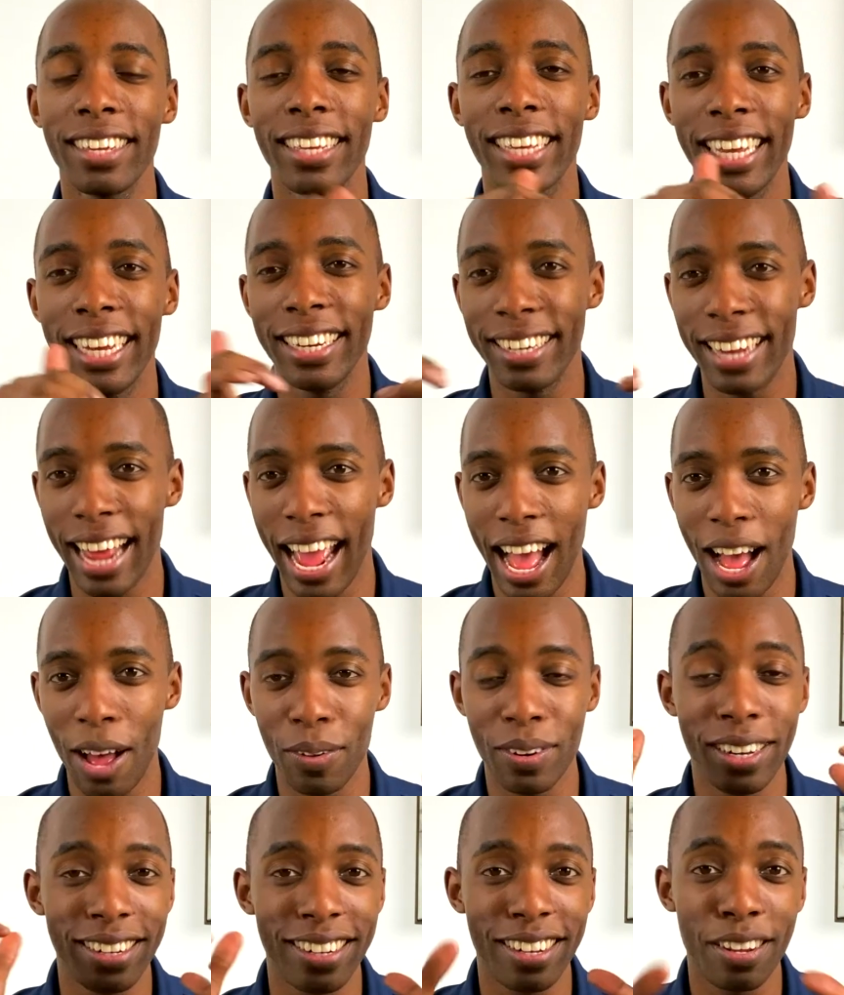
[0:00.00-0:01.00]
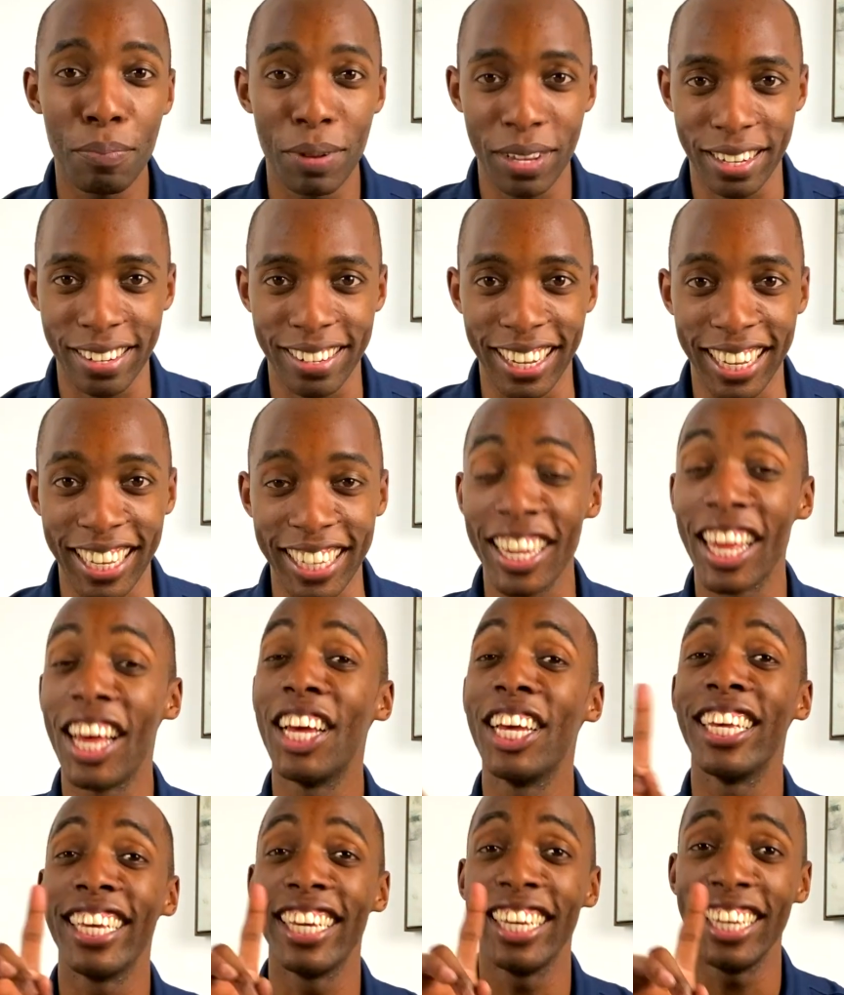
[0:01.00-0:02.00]
Get Down to Business.
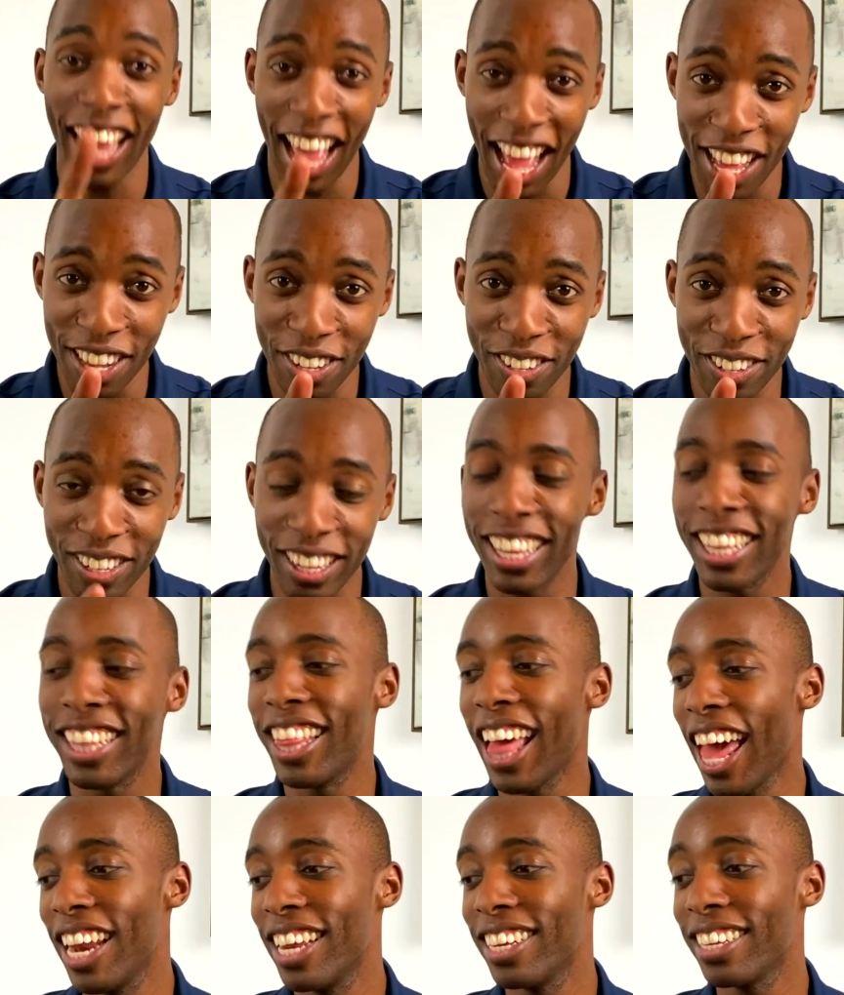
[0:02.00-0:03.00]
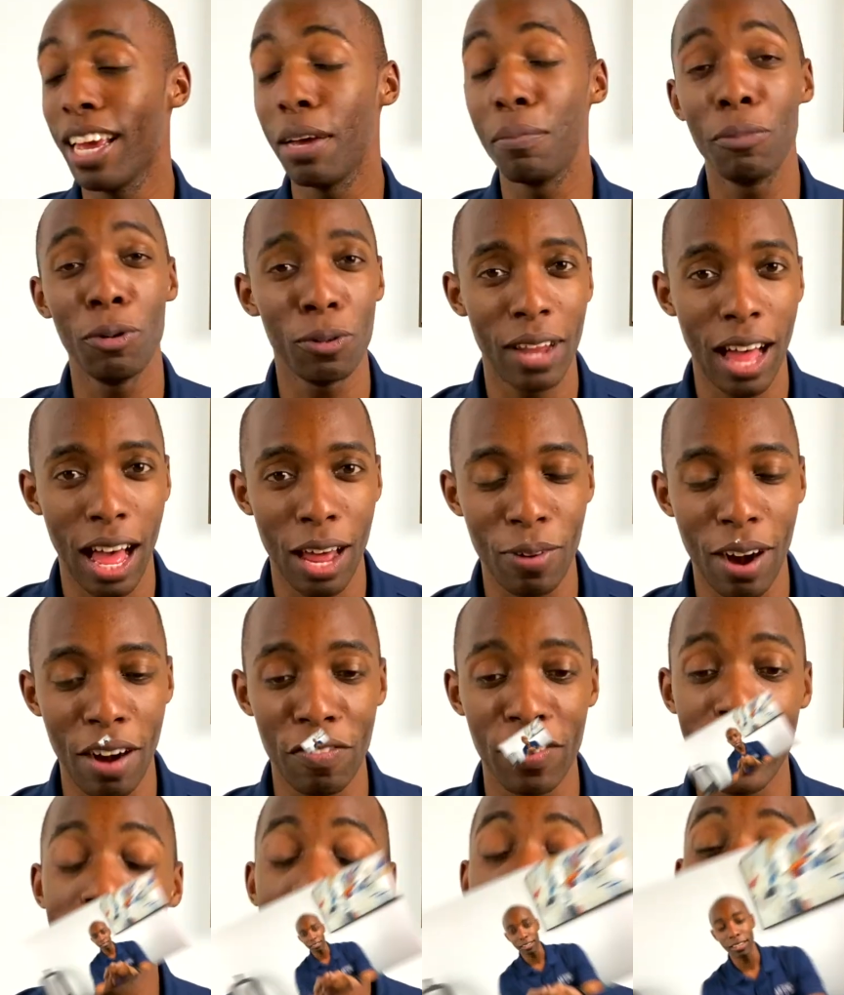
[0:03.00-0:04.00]
Yes, that is a Mulan
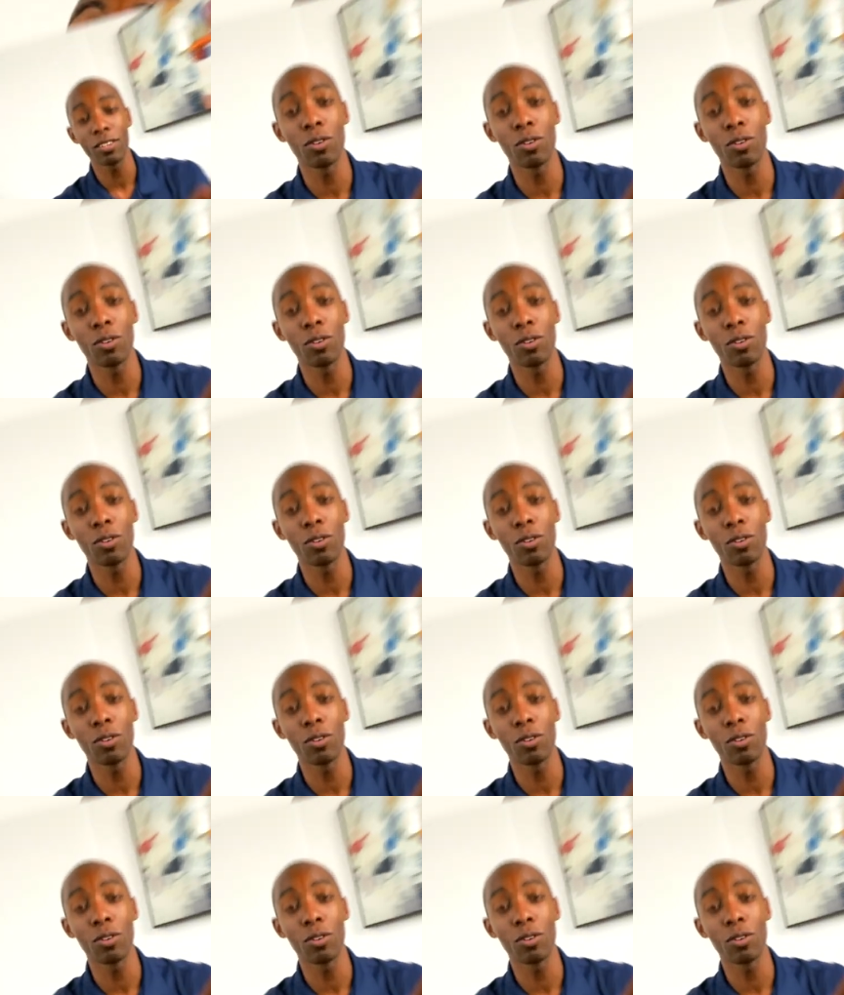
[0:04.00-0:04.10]
reference.